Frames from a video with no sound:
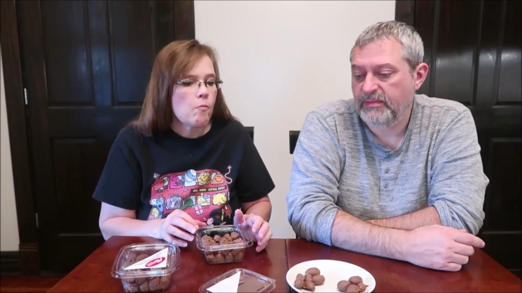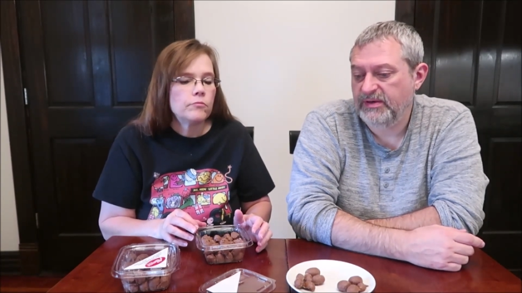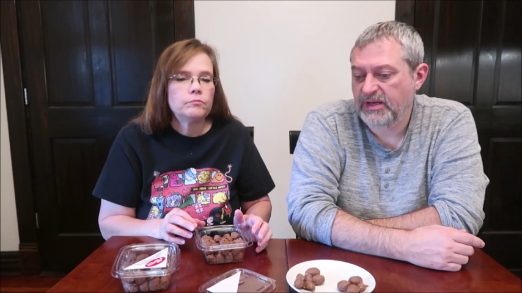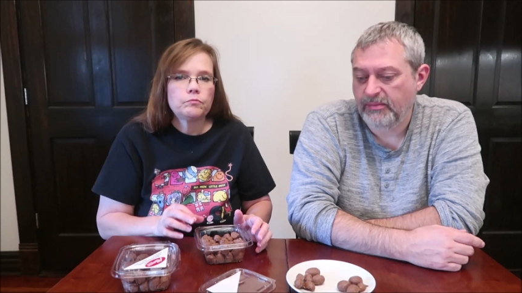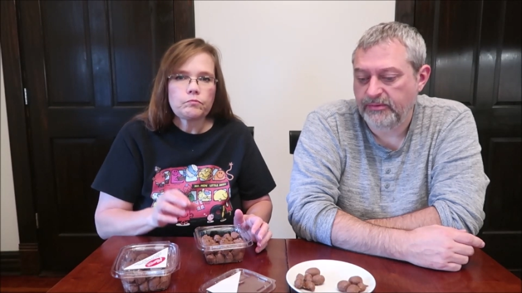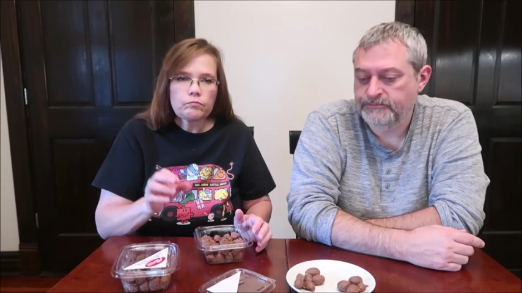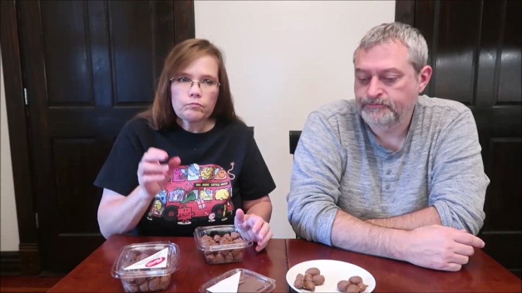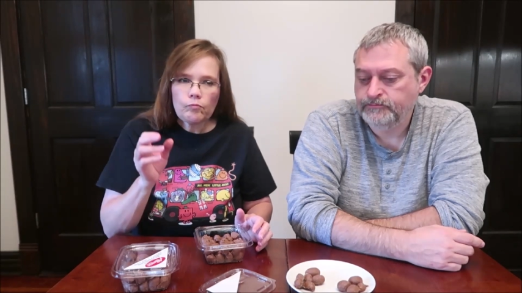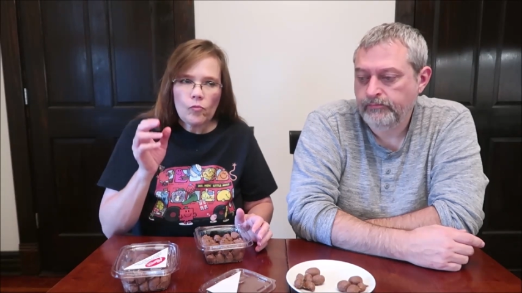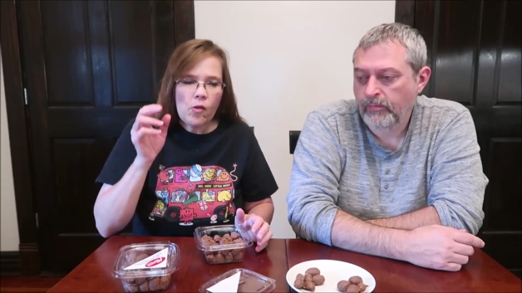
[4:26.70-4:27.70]
Speaker 1: I mean, double.
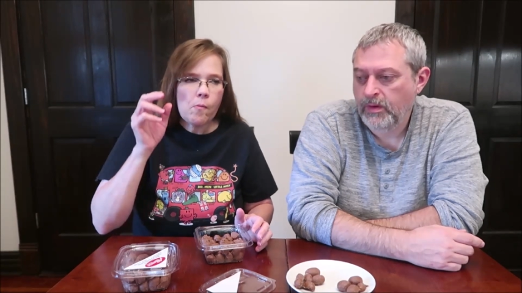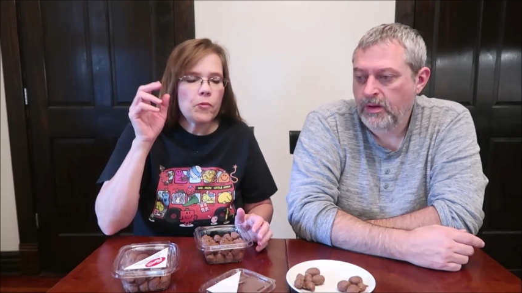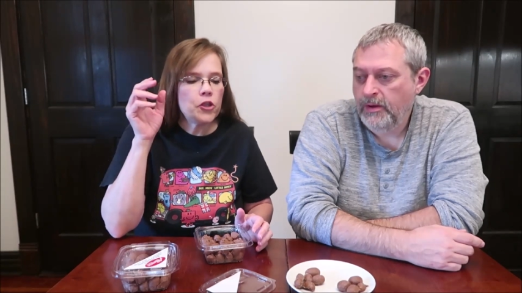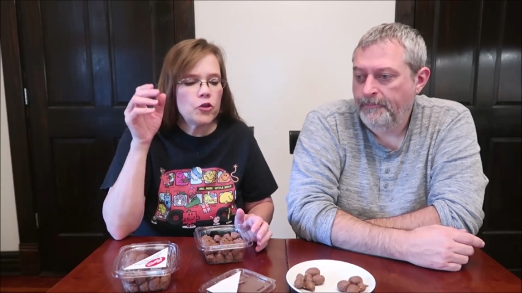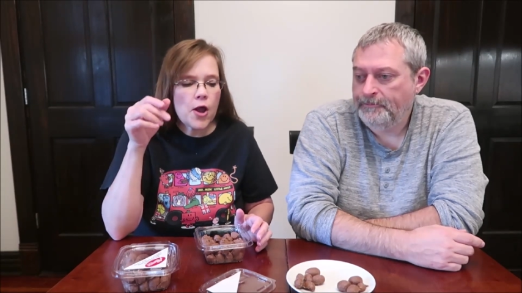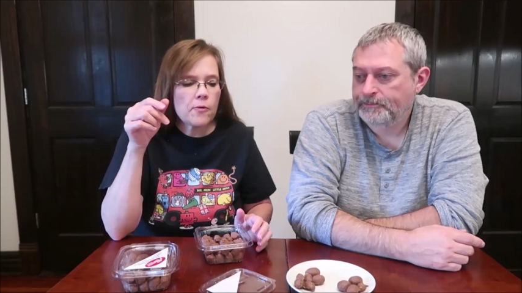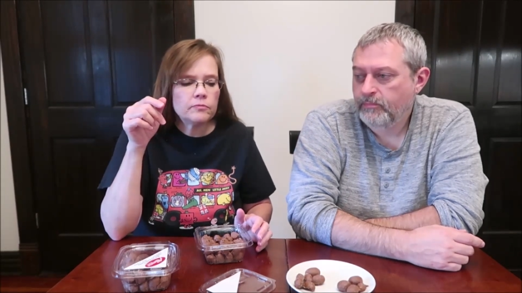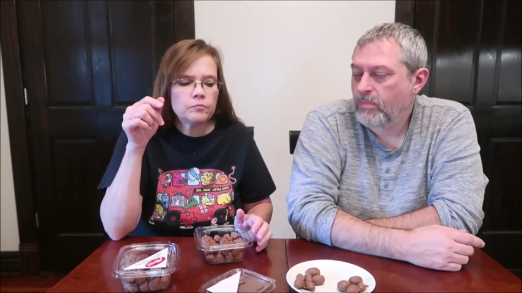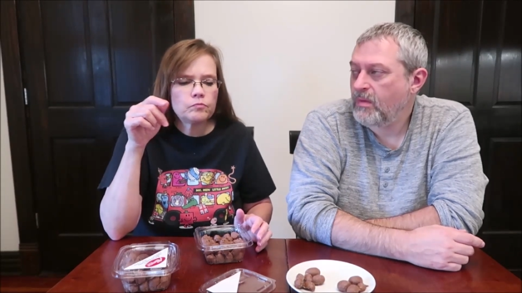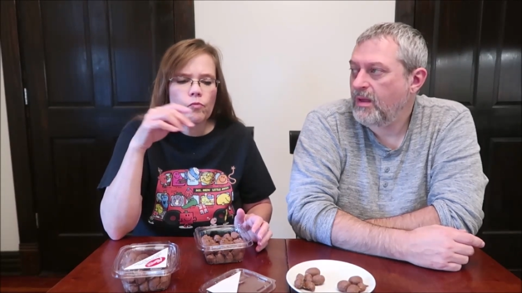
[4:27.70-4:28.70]
Speaker 2: But you
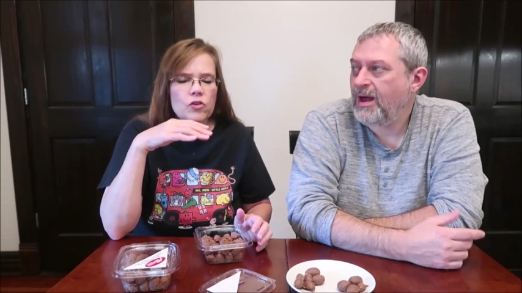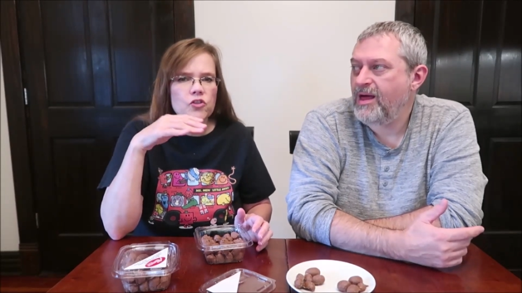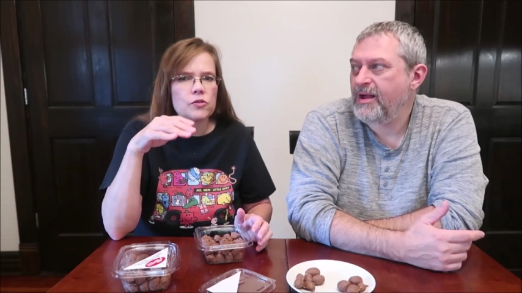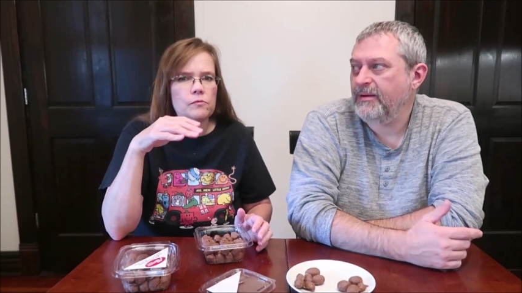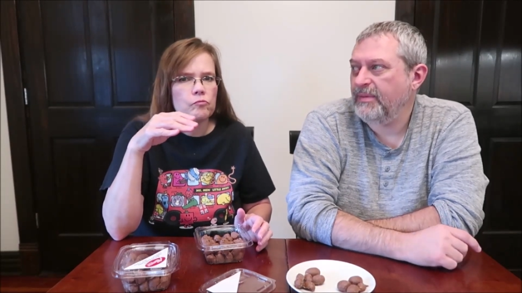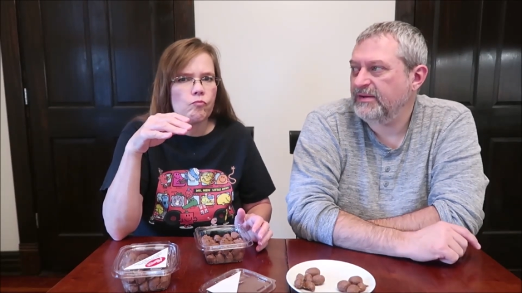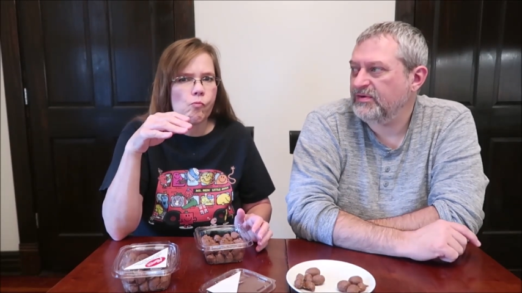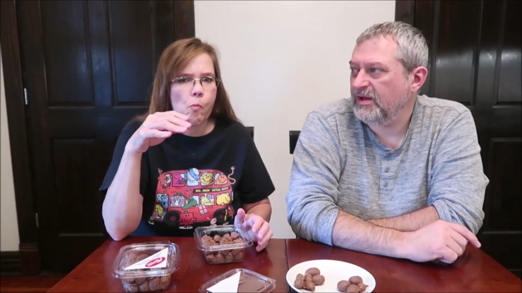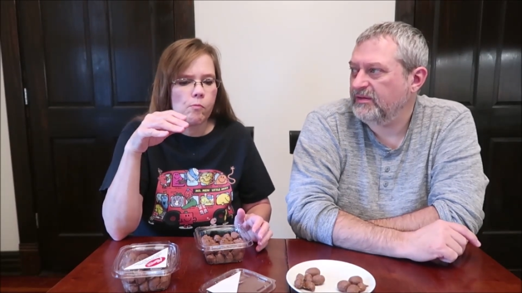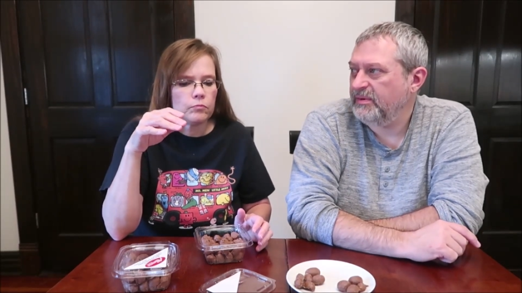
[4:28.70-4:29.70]
know,
Speaker 1: I like them, but I
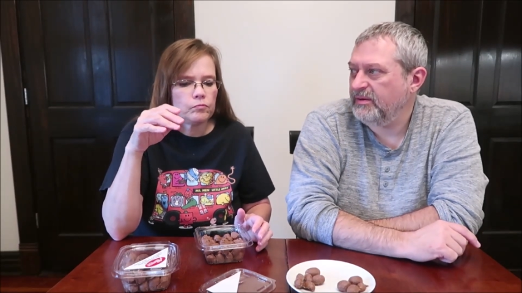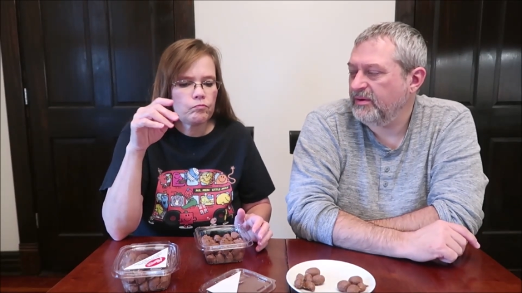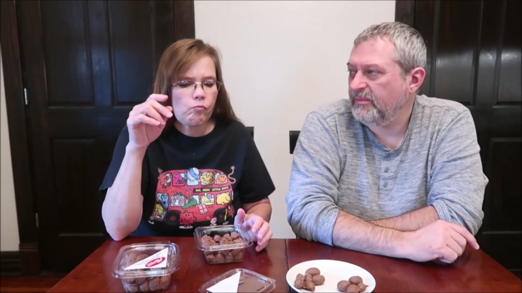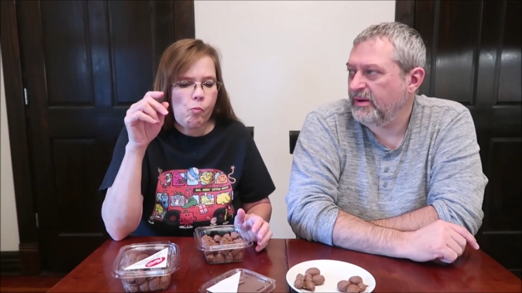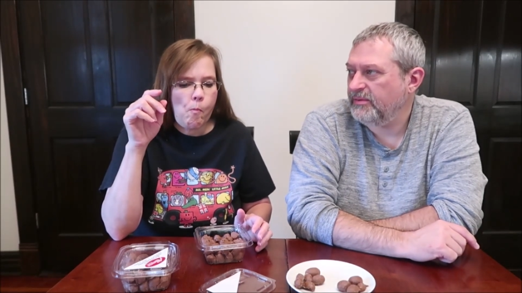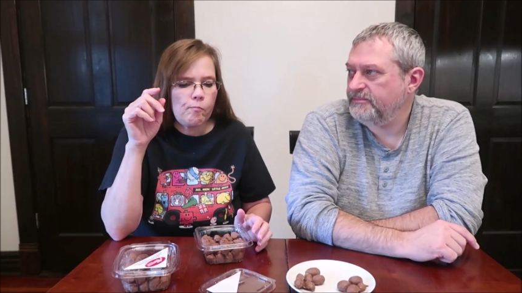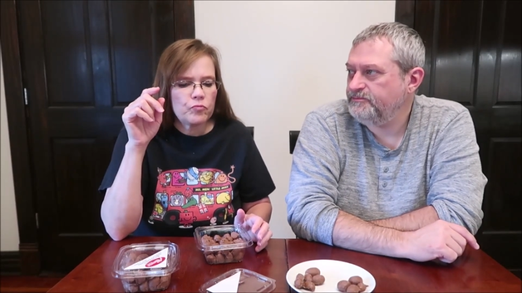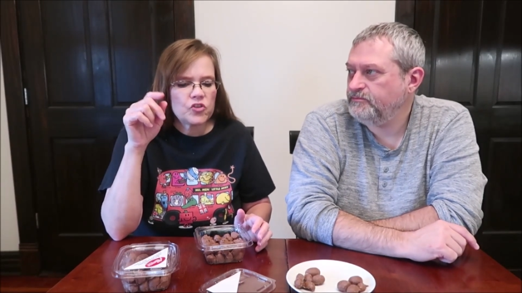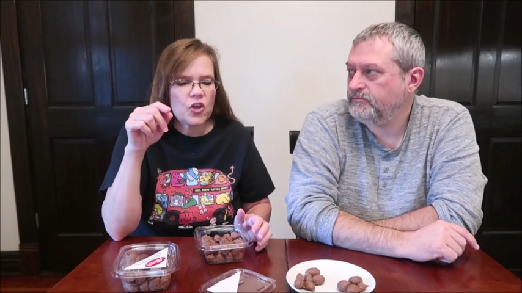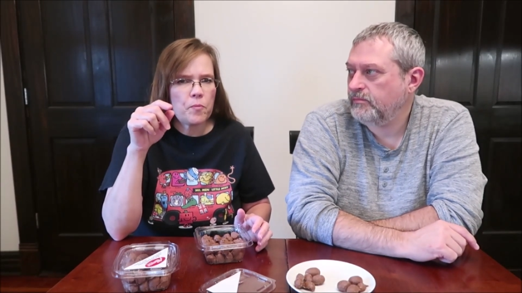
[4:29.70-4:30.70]
still like the peanut butter better.
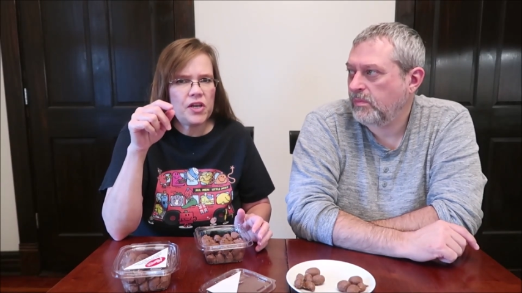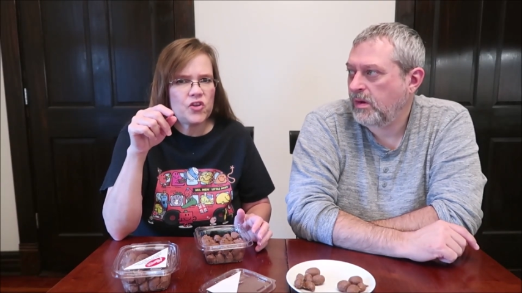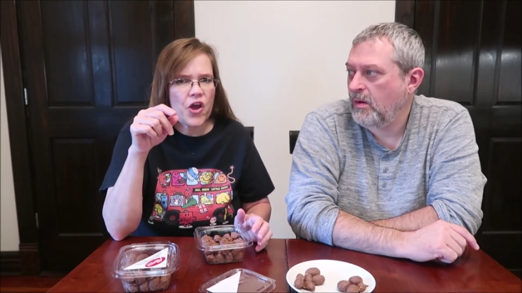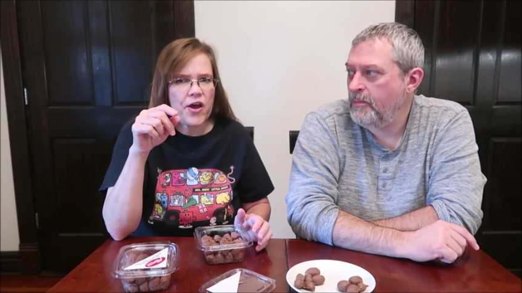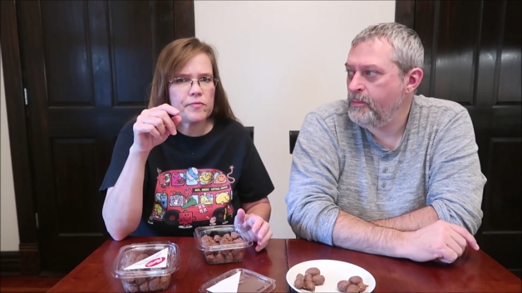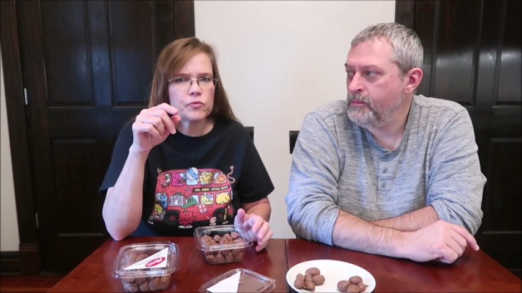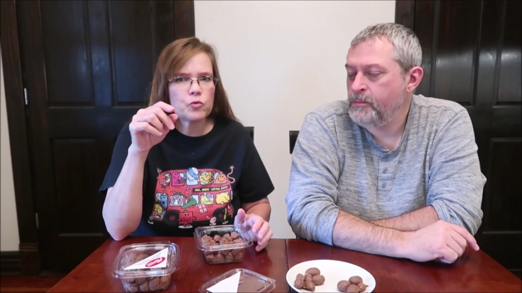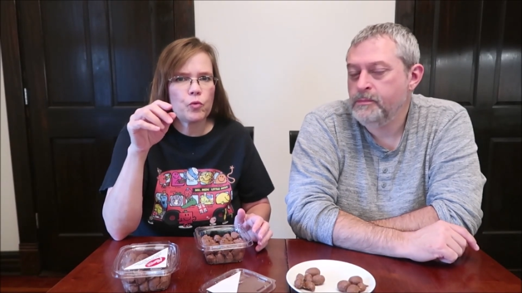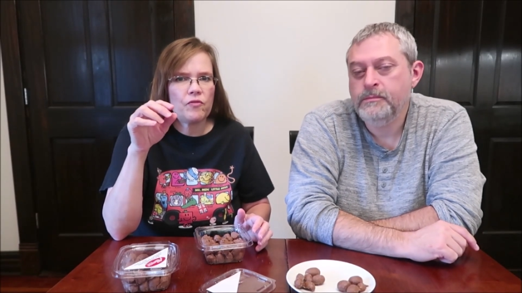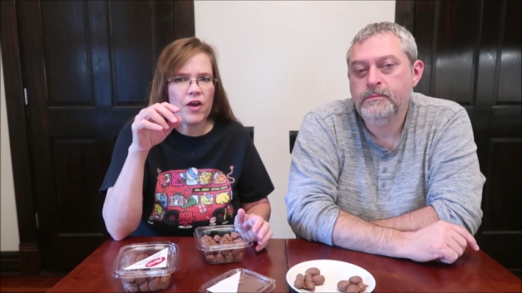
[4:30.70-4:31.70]
Speaker 2: So many times we've